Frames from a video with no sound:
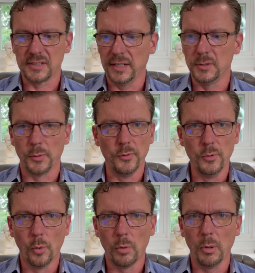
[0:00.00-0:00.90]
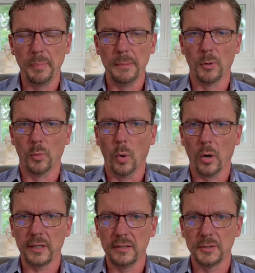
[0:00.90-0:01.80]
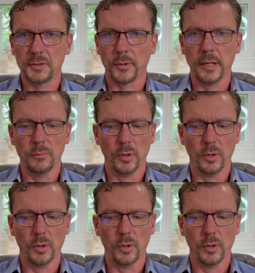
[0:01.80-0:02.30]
These are normal people walking the street